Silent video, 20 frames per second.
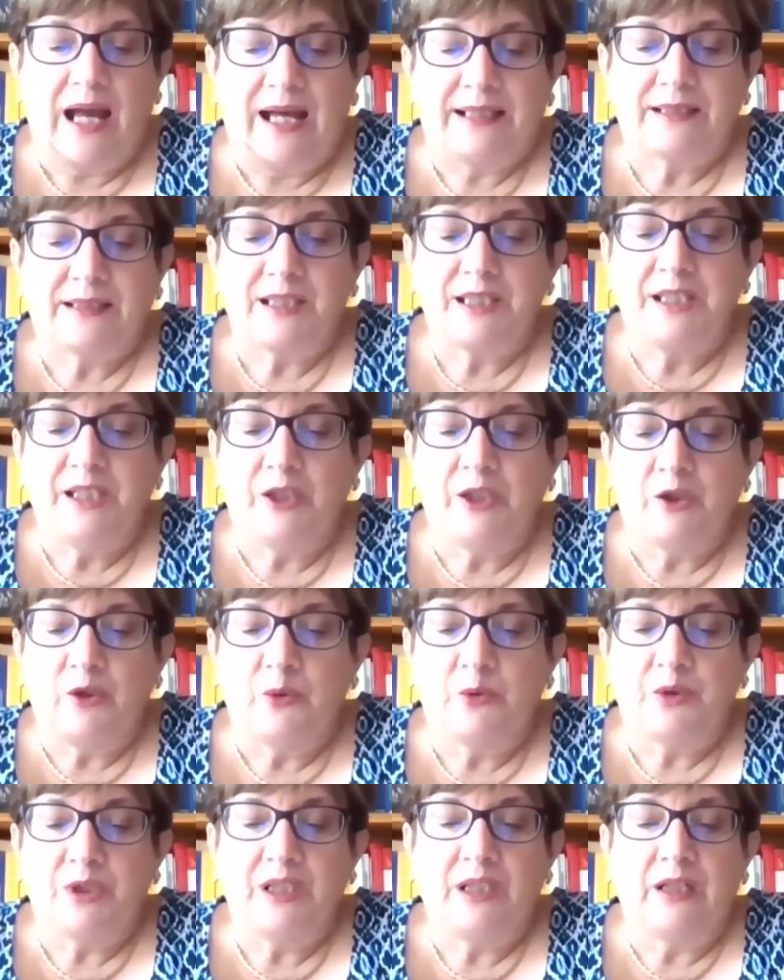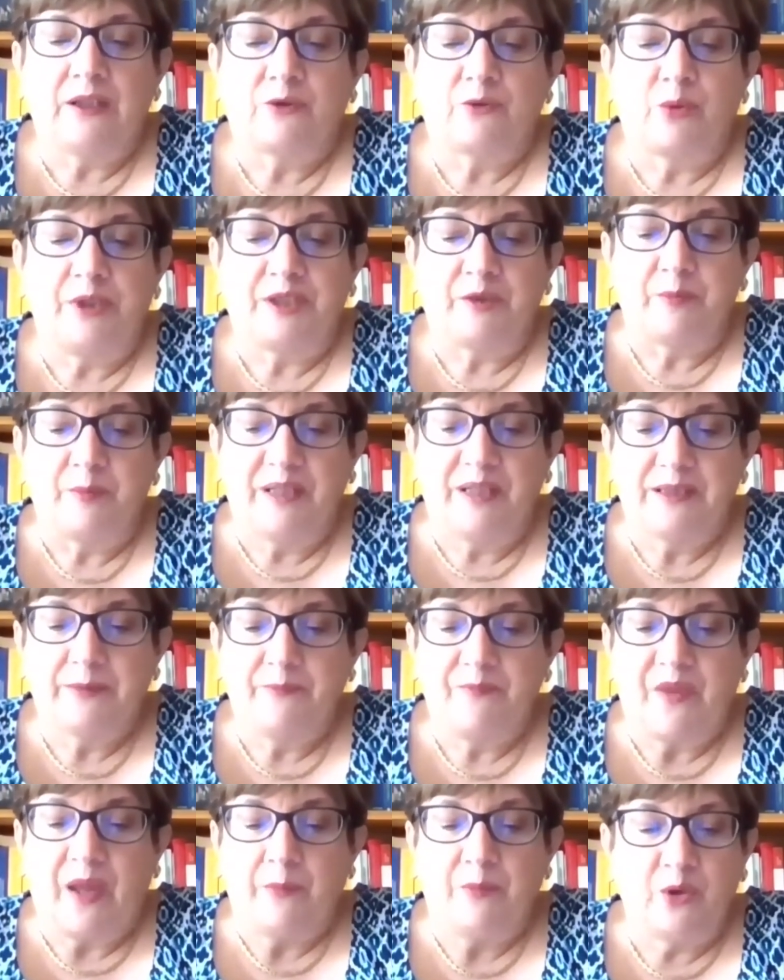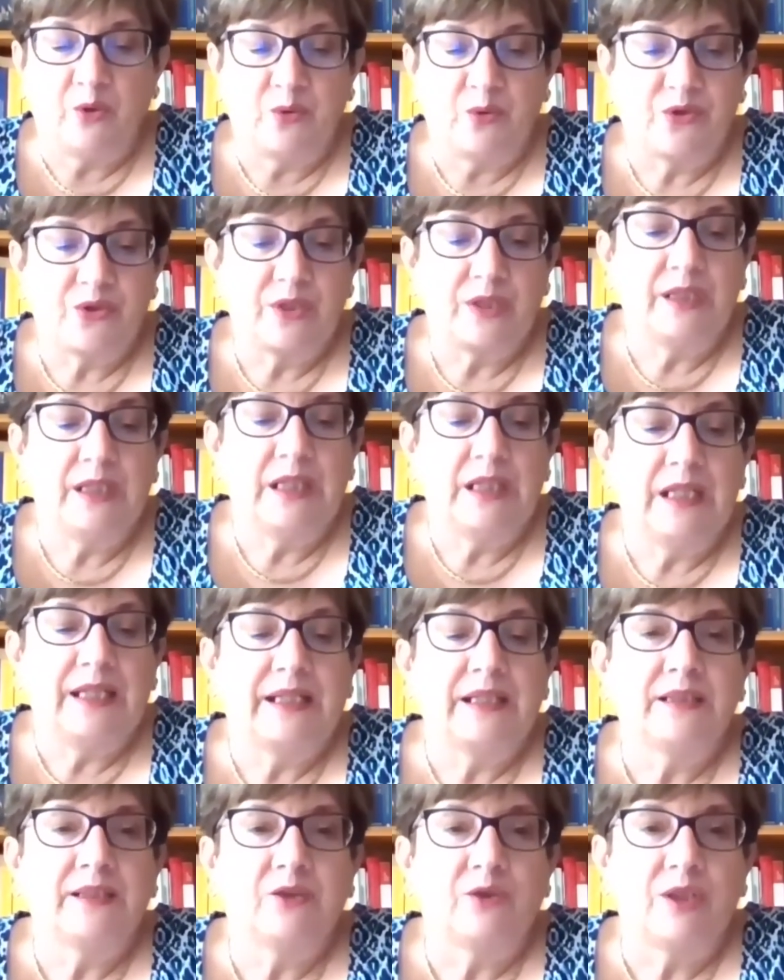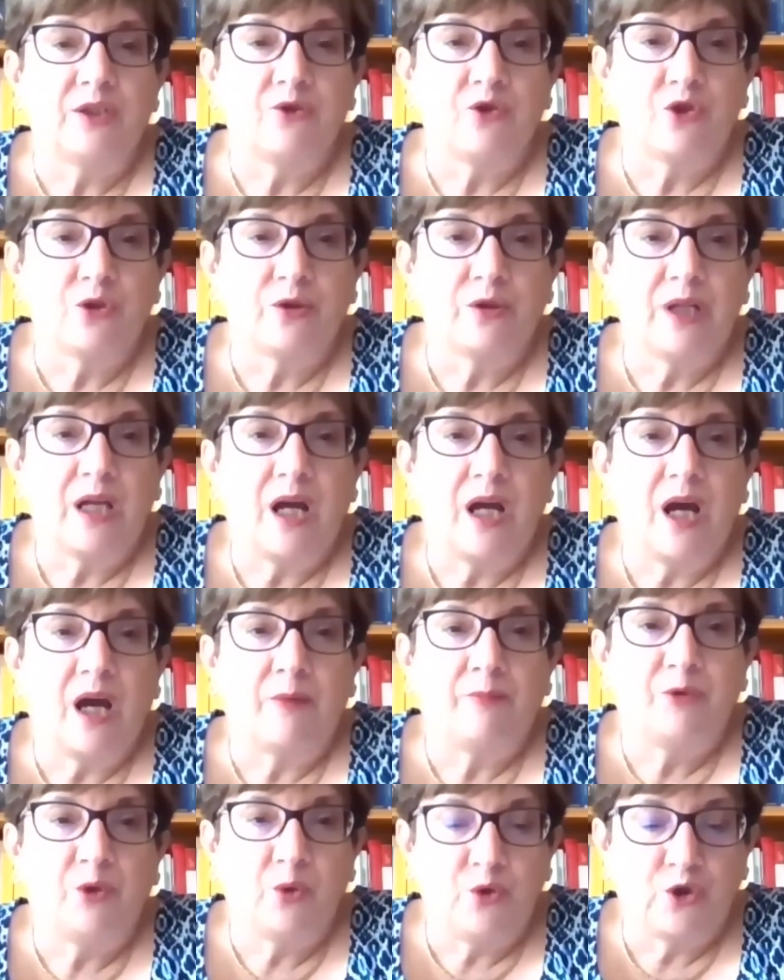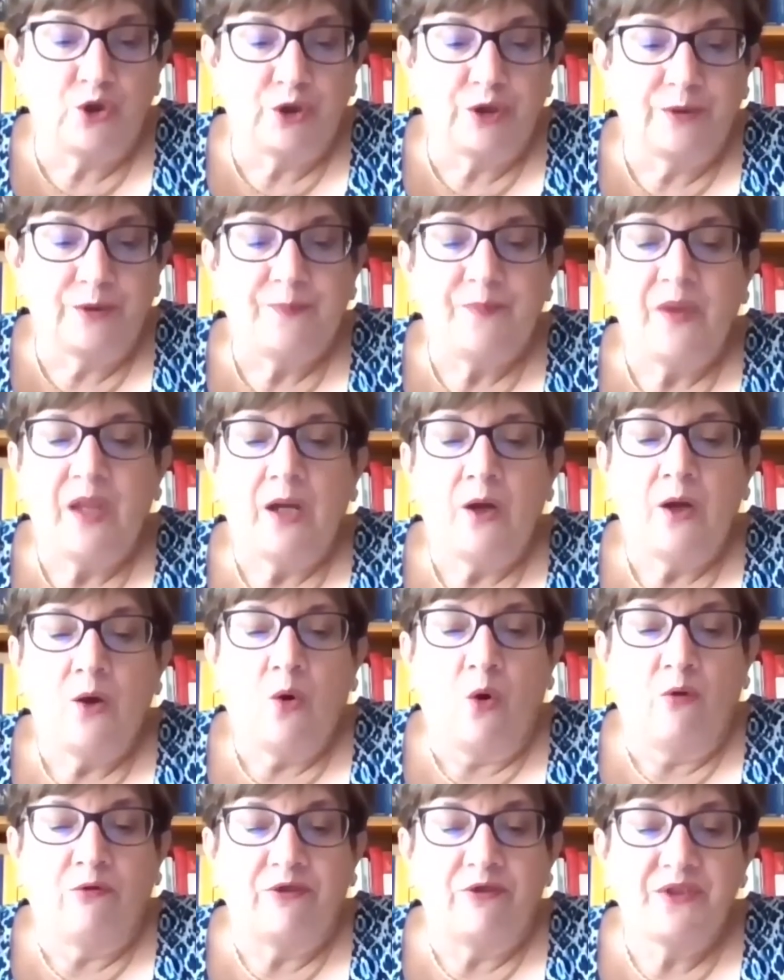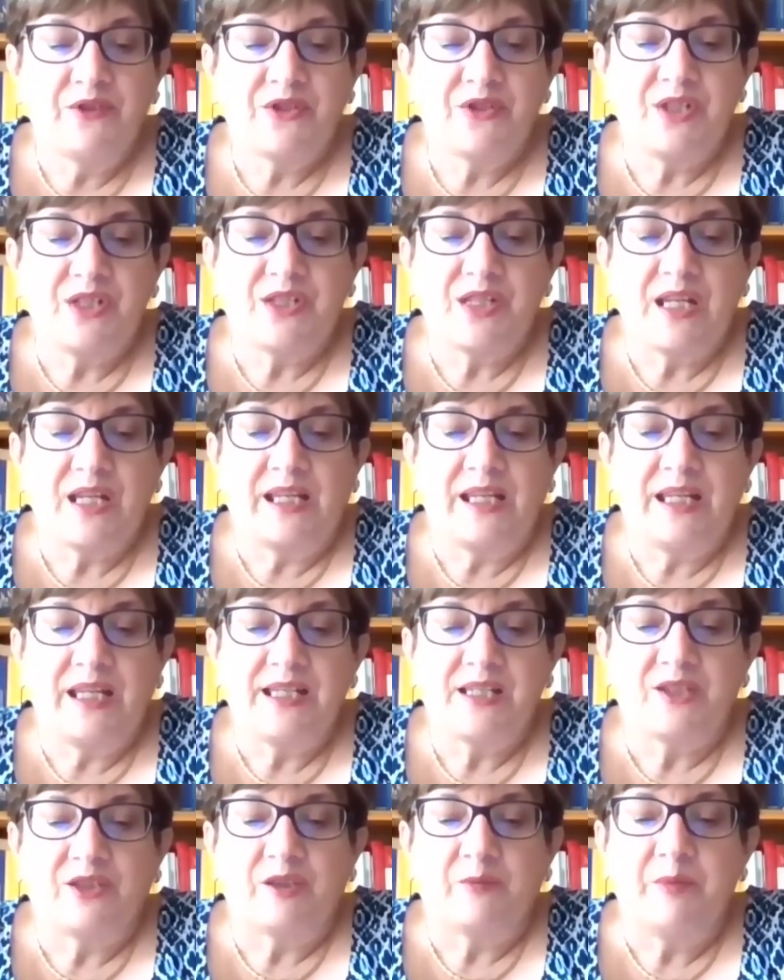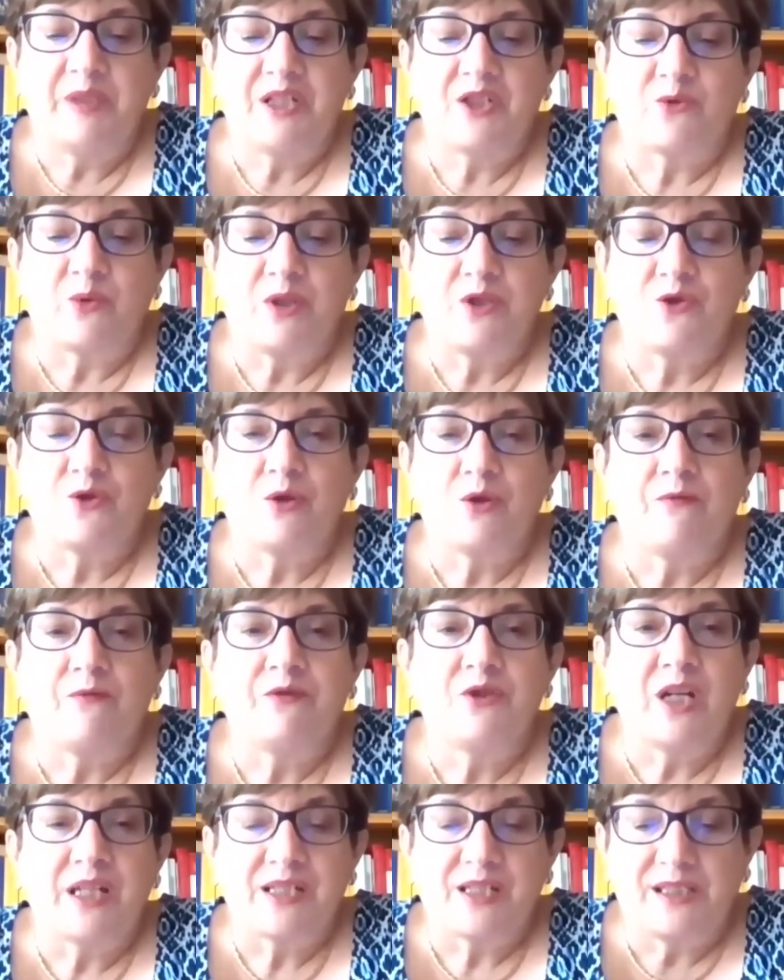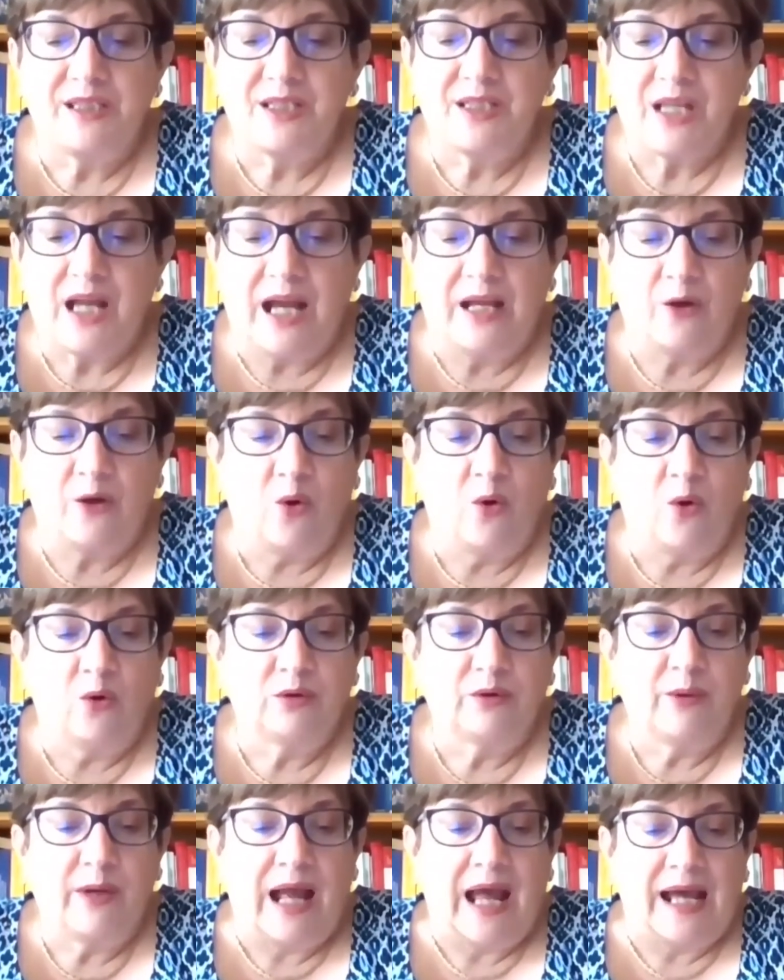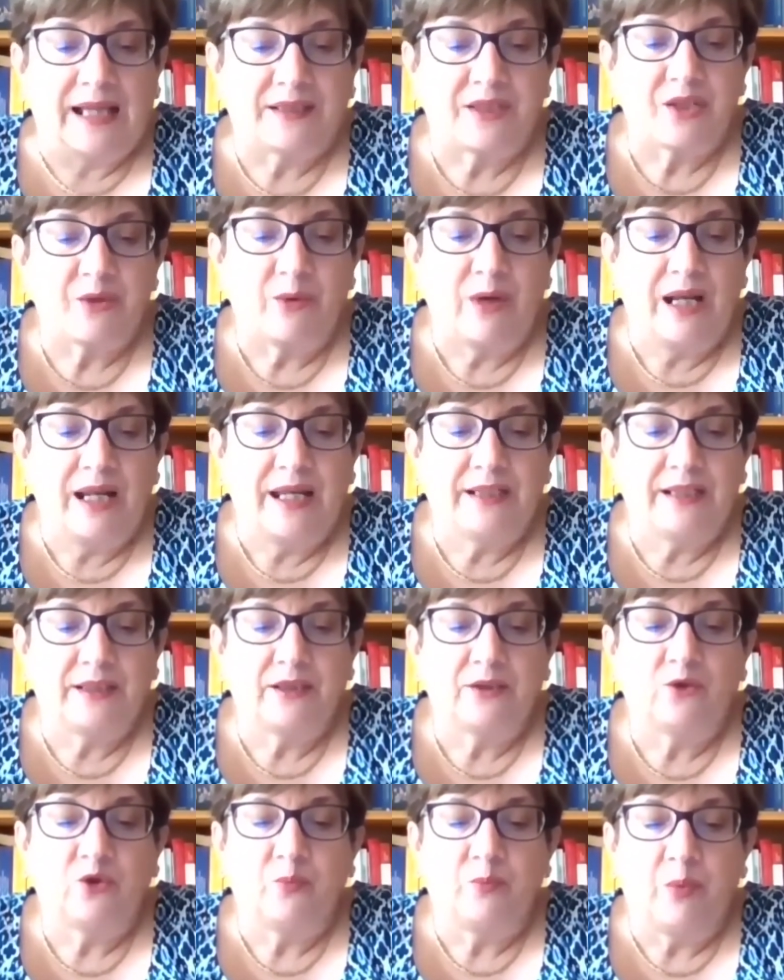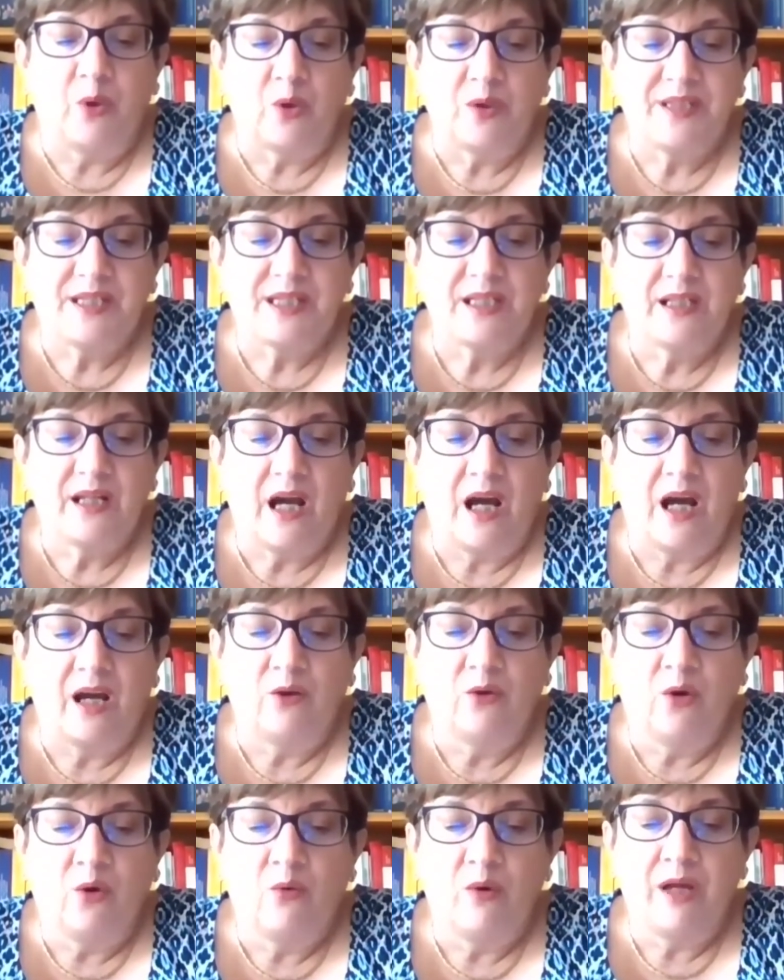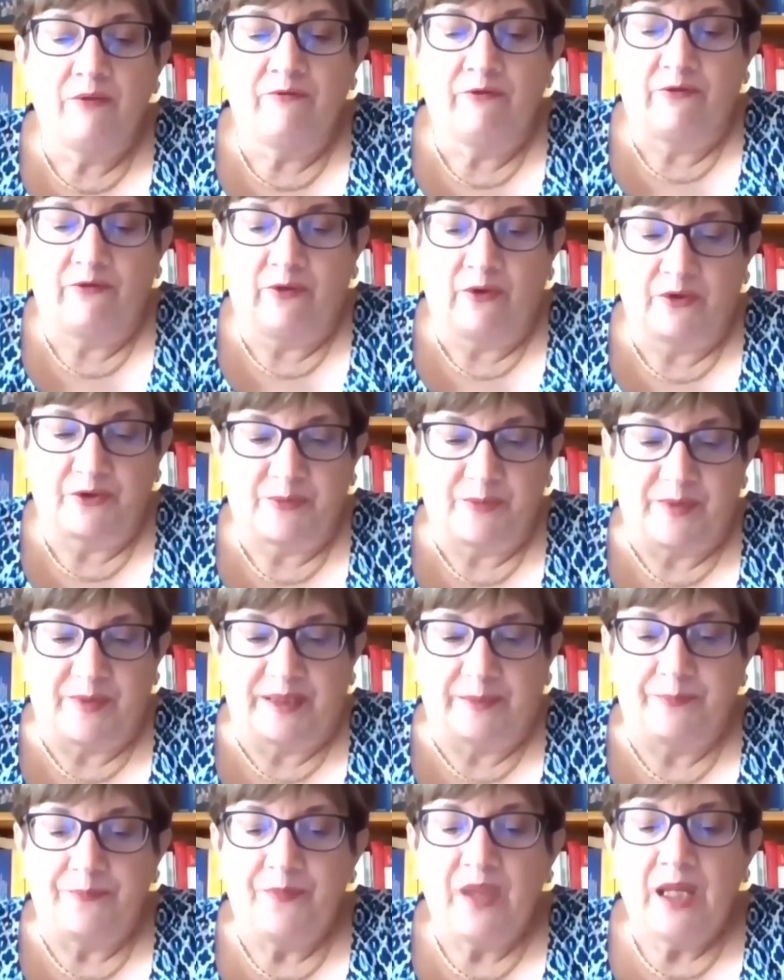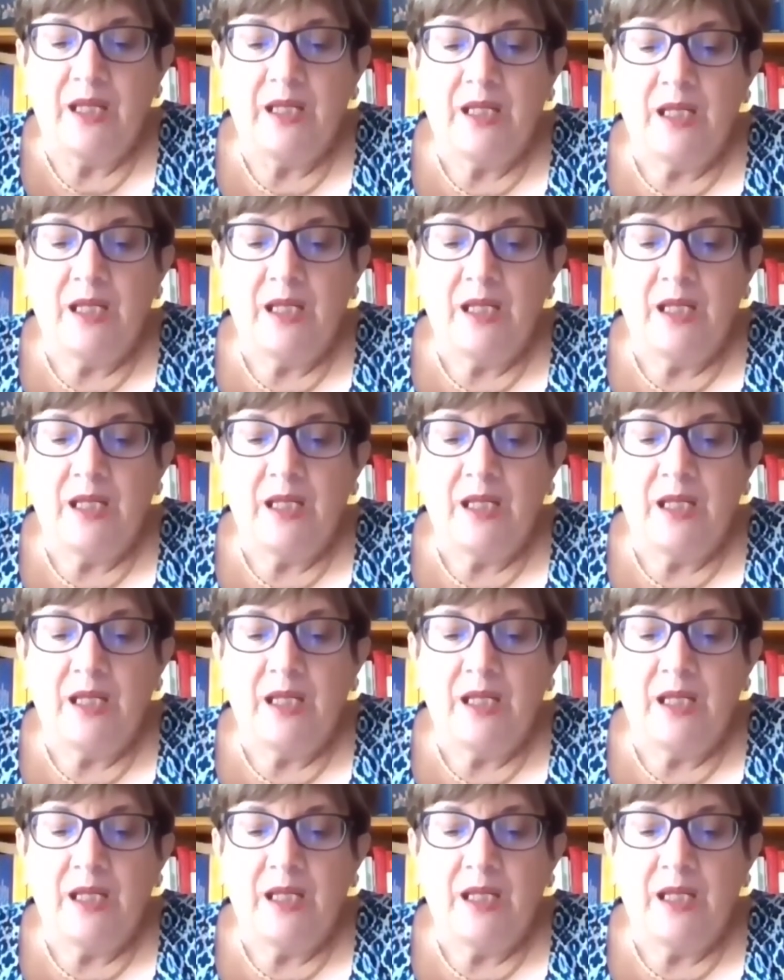acts include ill treatment, abuse, illegal detention, abduction, offenses against the administration of justice, and other acts related to policing and law enforcement.